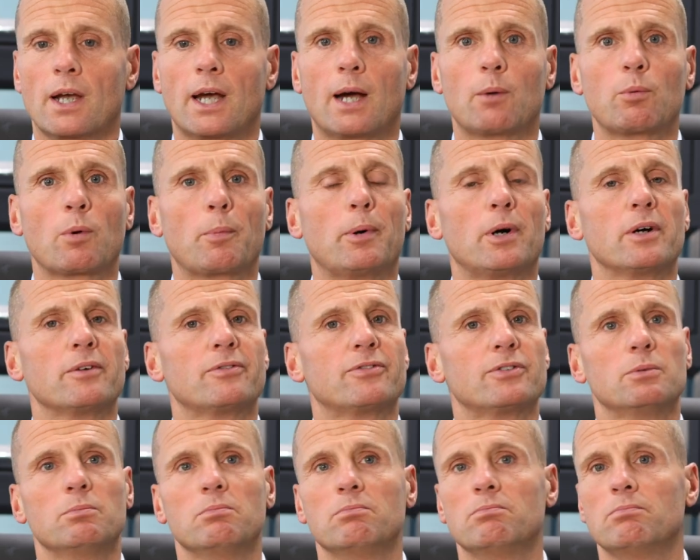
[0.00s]
and we buy
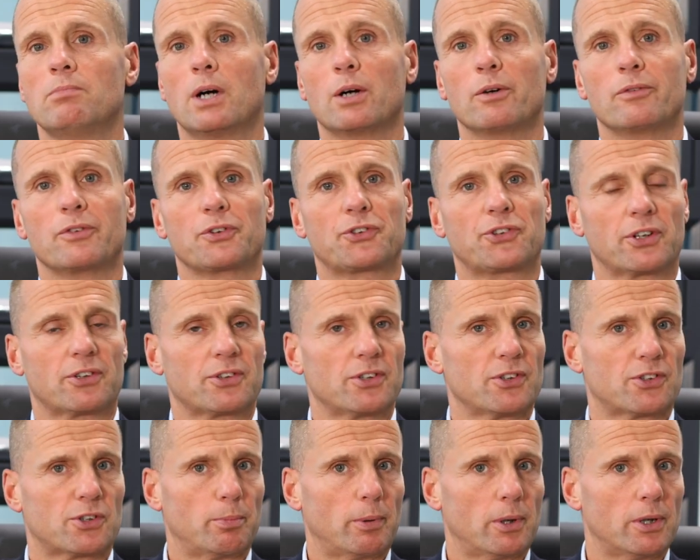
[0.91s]
from over 60
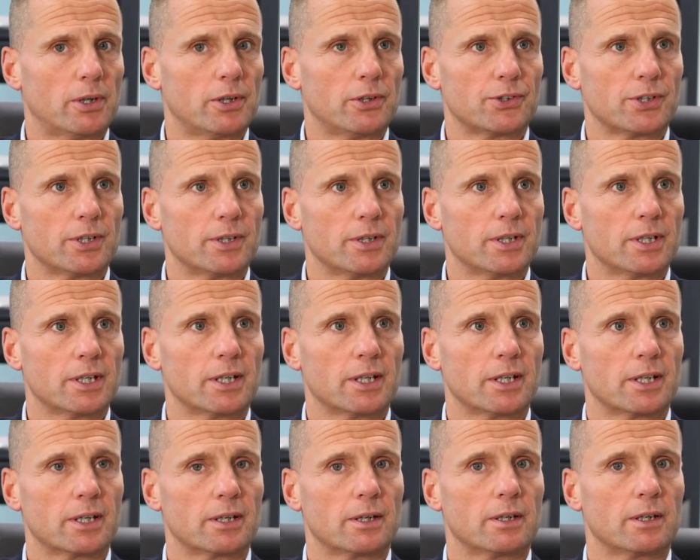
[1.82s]
suppliers in
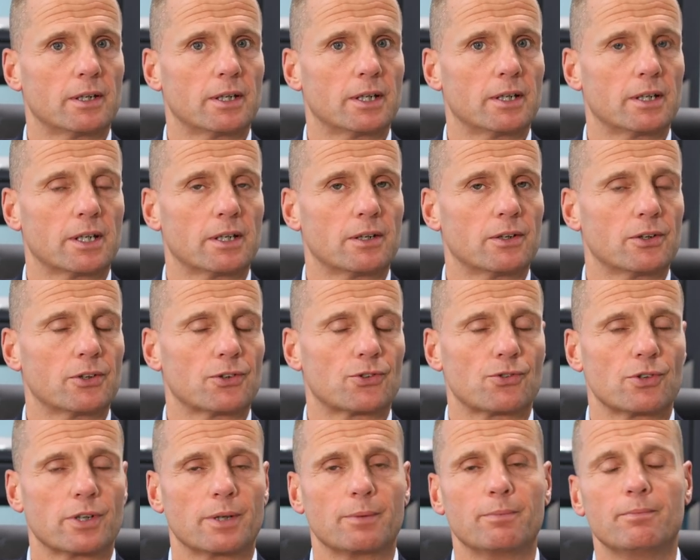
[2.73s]
the
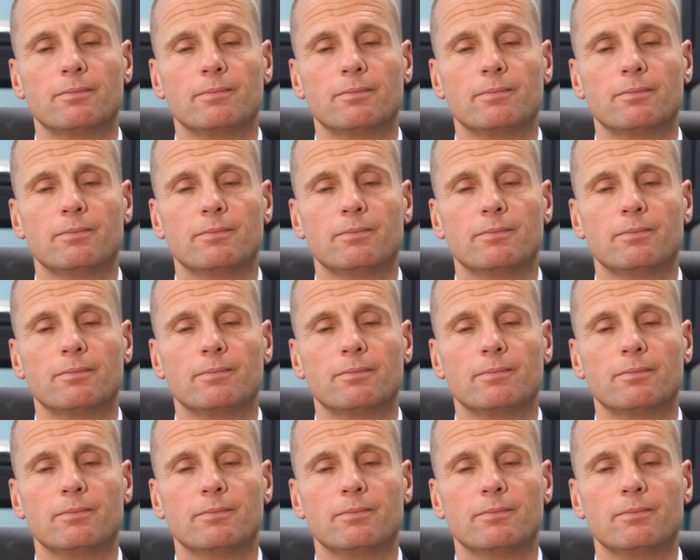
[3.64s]
industry.